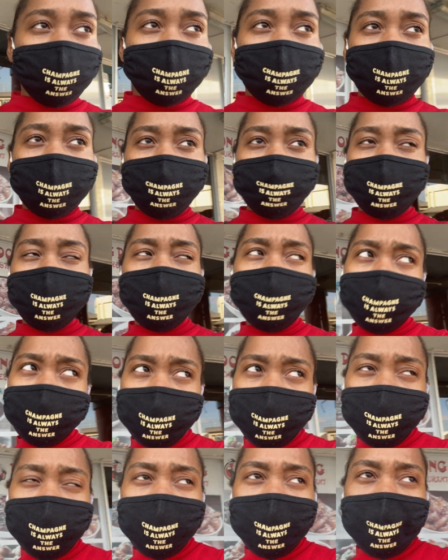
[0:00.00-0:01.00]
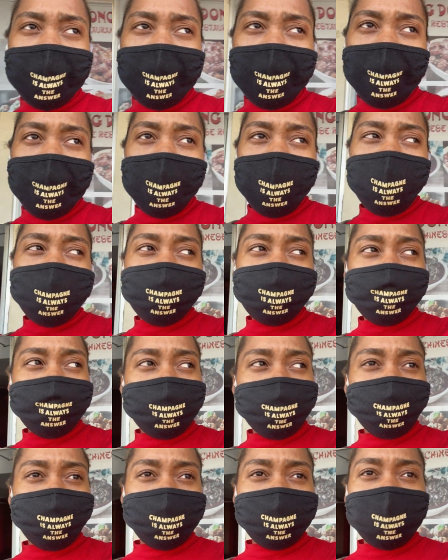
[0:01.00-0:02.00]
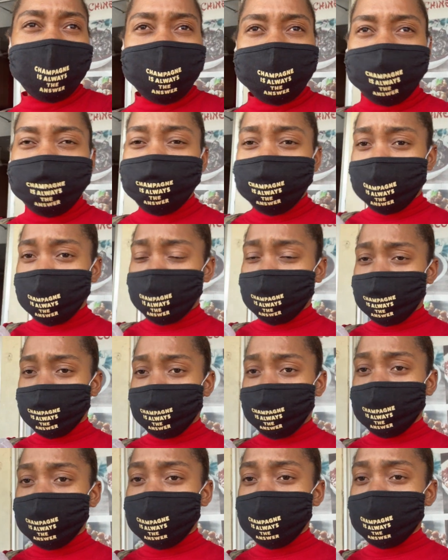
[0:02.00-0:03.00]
Let me know. Also, make sure you like the video.